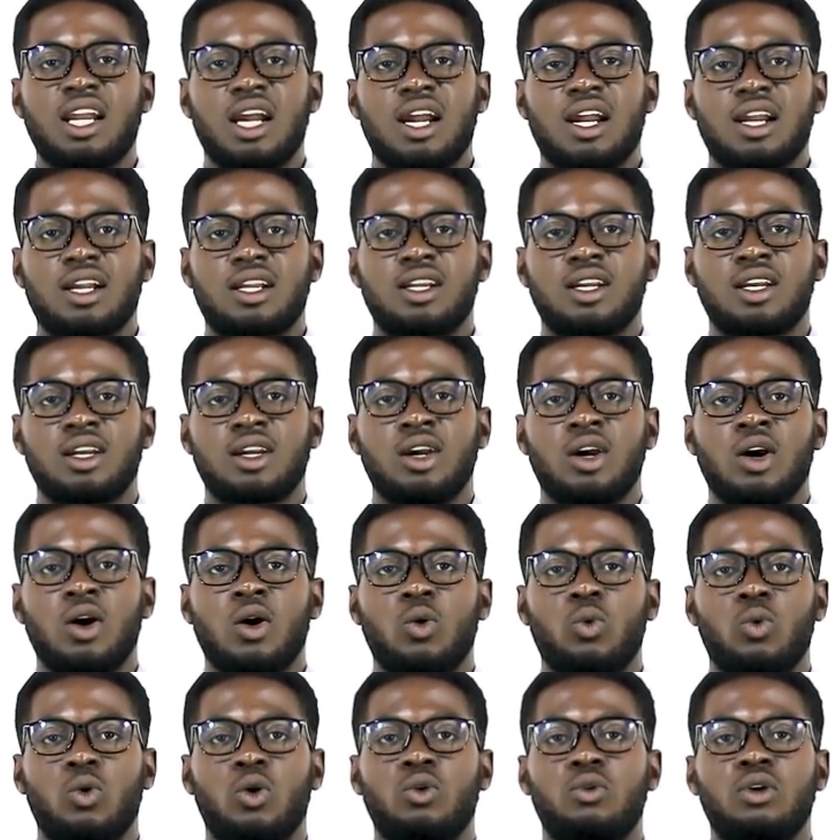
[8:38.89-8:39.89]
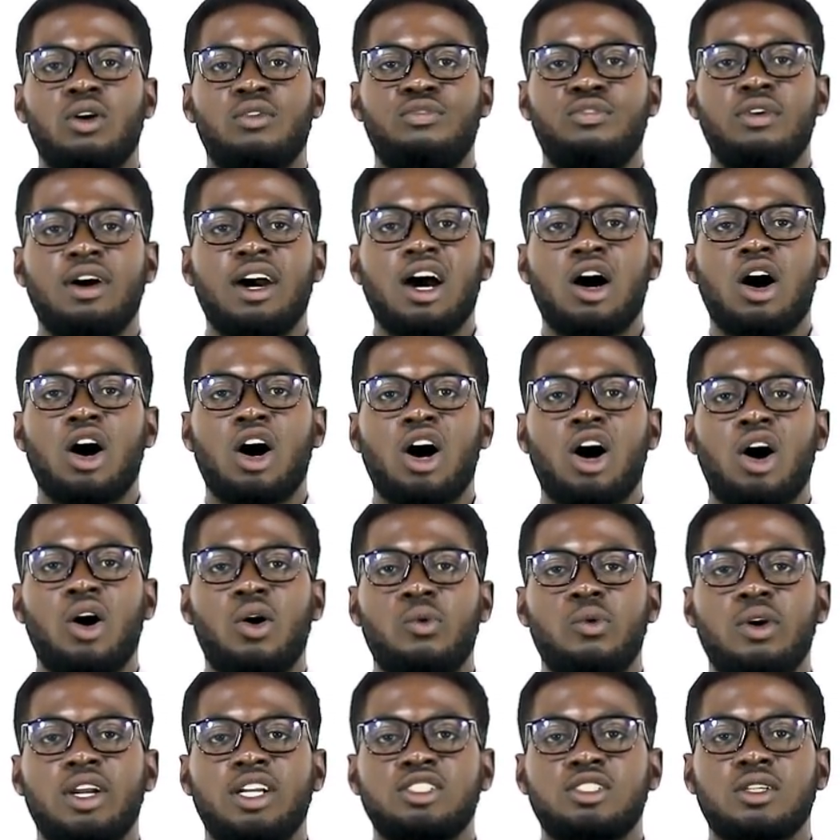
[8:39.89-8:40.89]
microbiological,
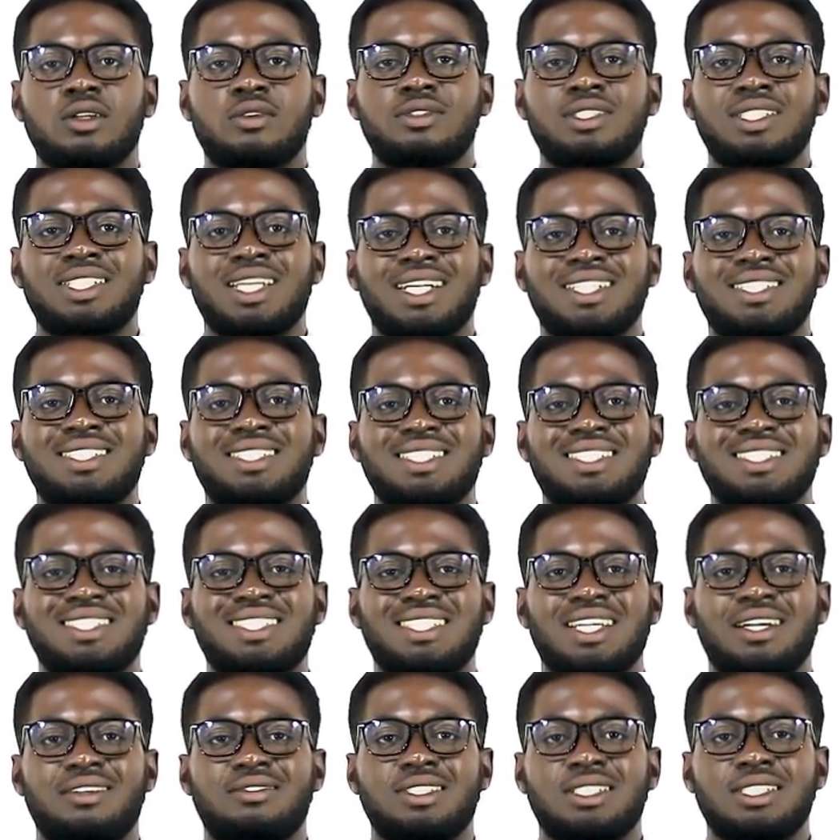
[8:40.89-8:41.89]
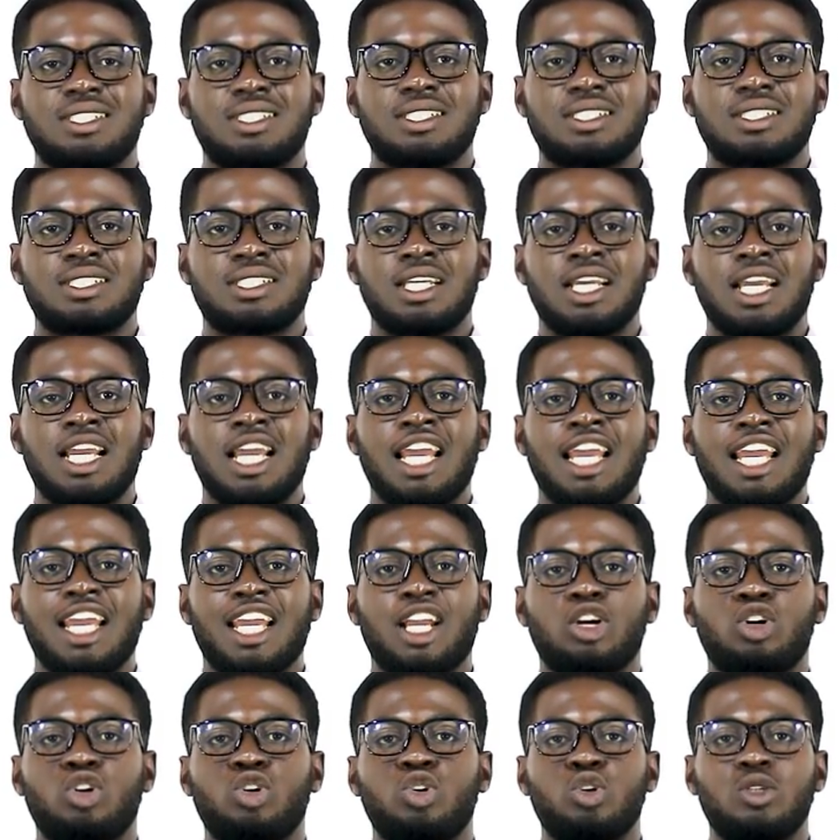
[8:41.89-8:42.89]
and physical analysis, in
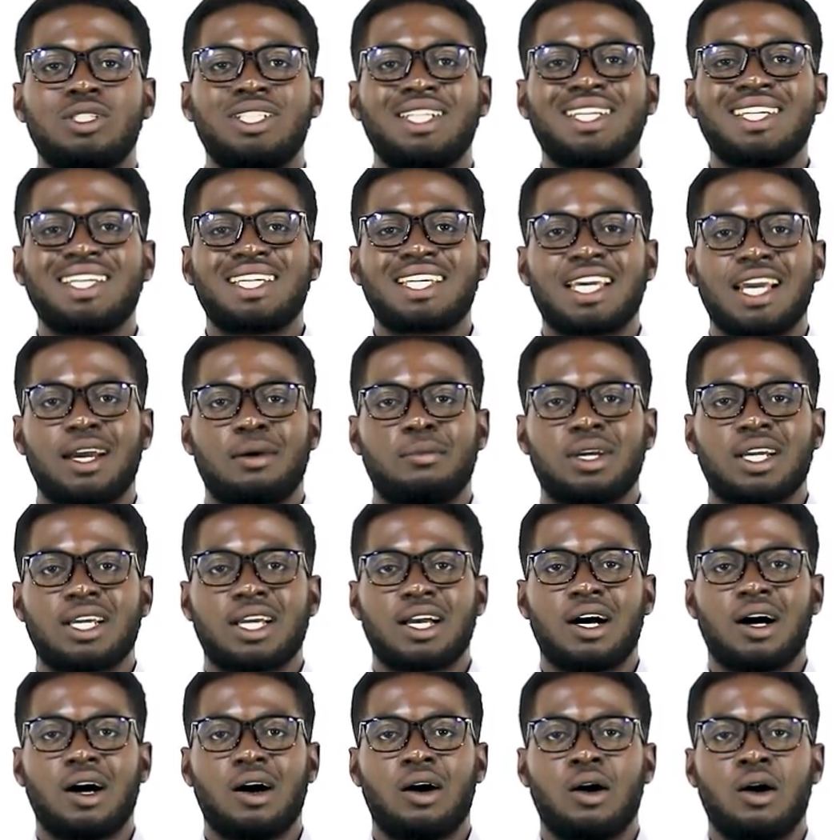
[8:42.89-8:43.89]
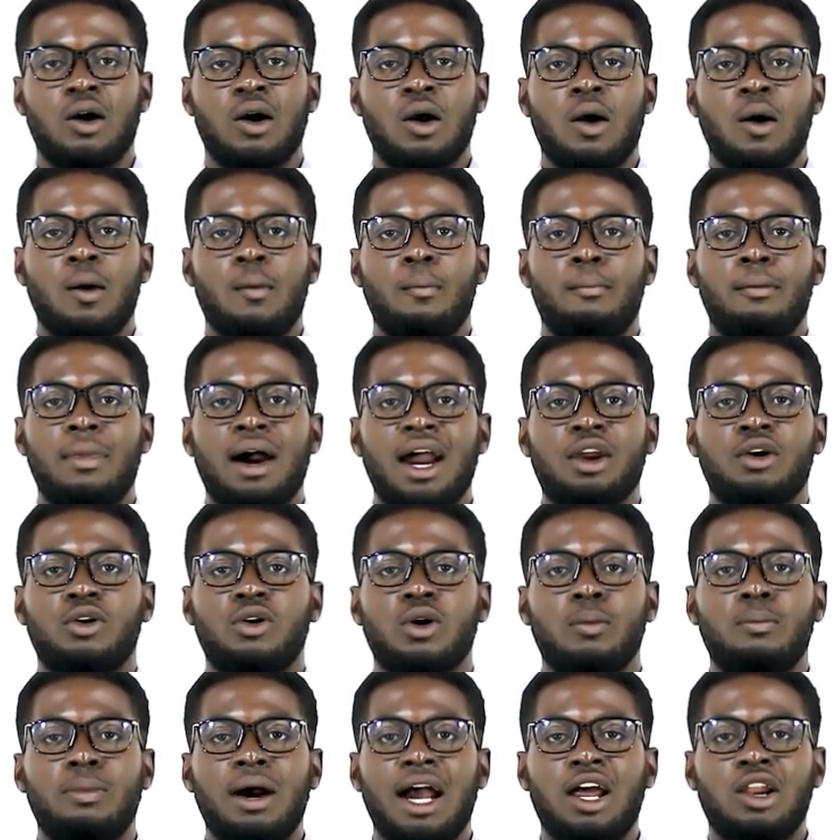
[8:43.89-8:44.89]
case they are sent to the standard
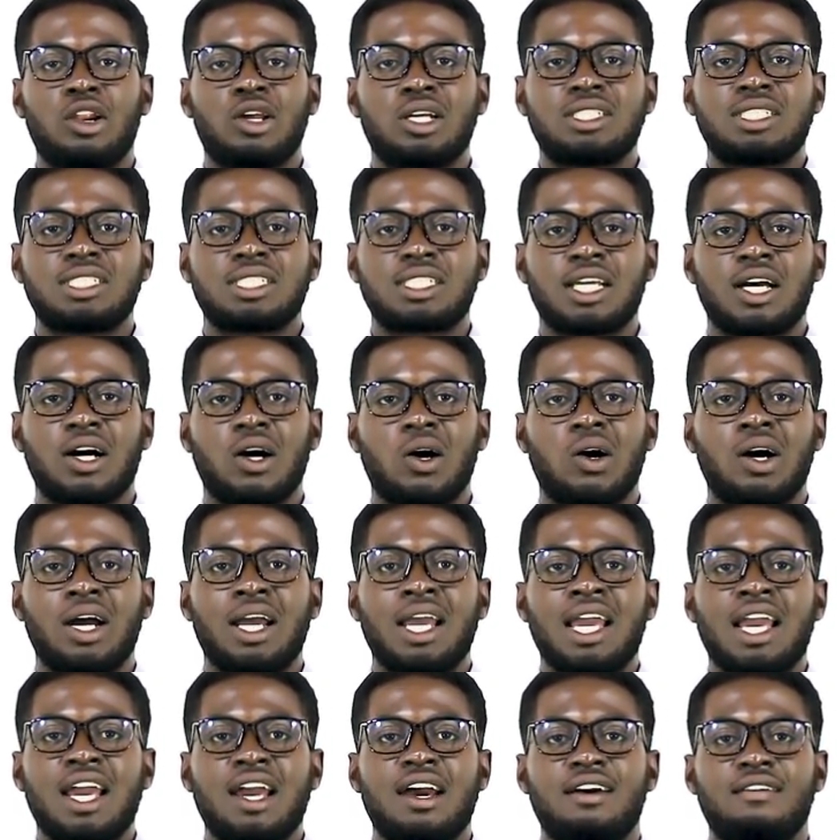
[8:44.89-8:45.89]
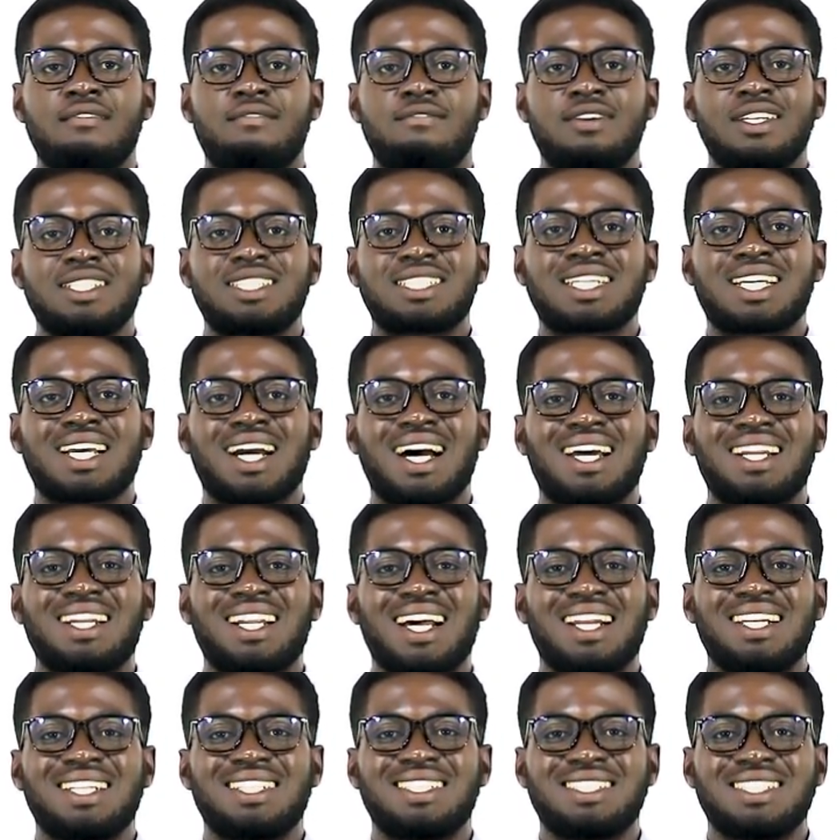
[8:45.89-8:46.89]
authority for testing,
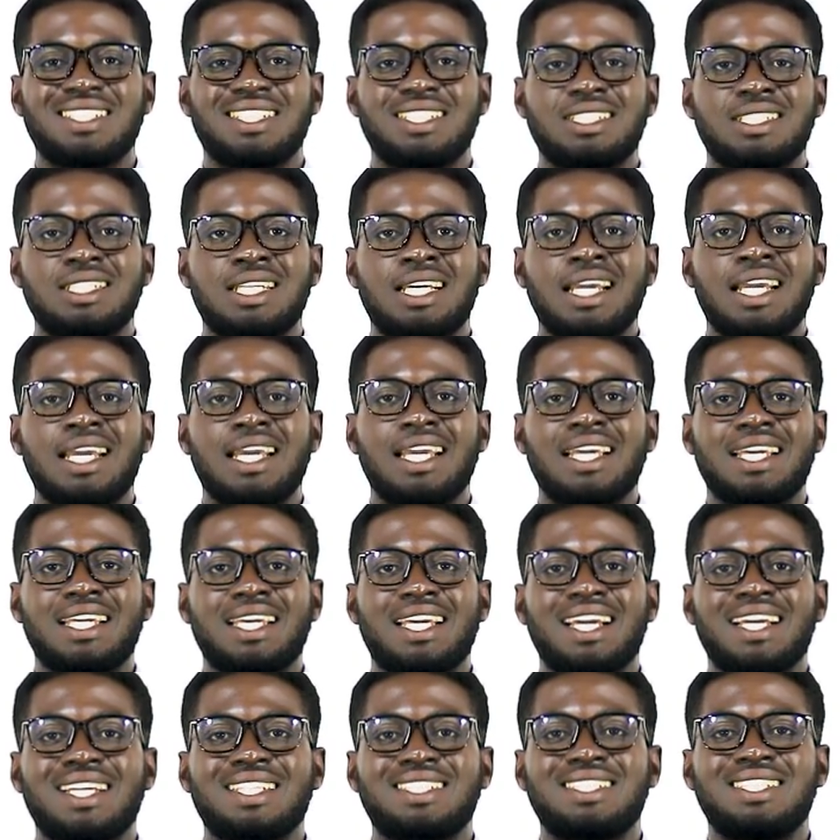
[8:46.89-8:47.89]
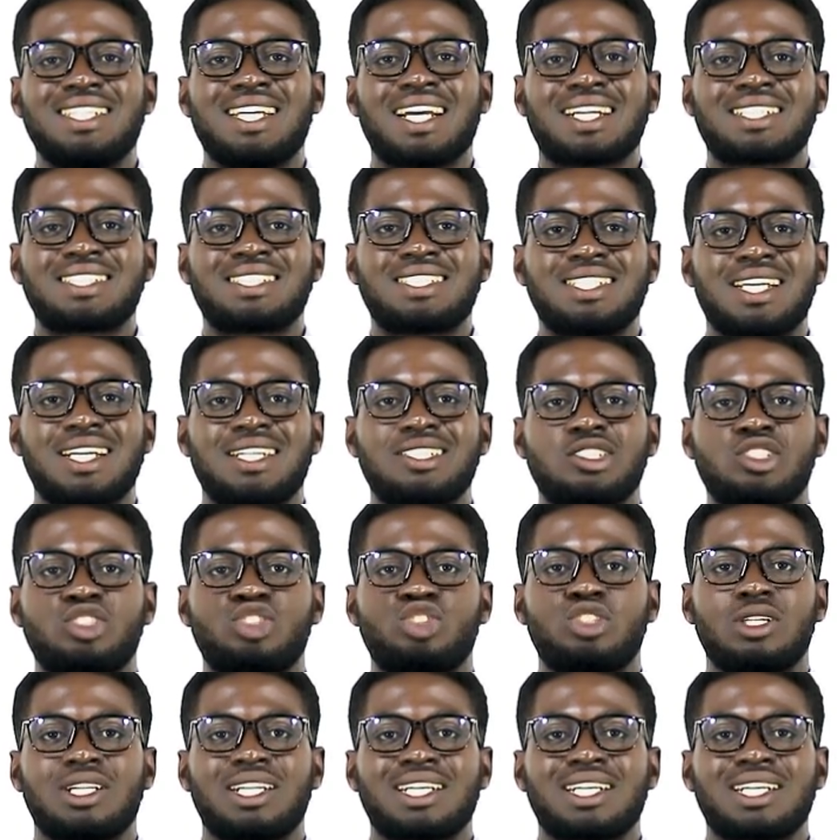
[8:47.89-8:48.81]
standardization, and certification.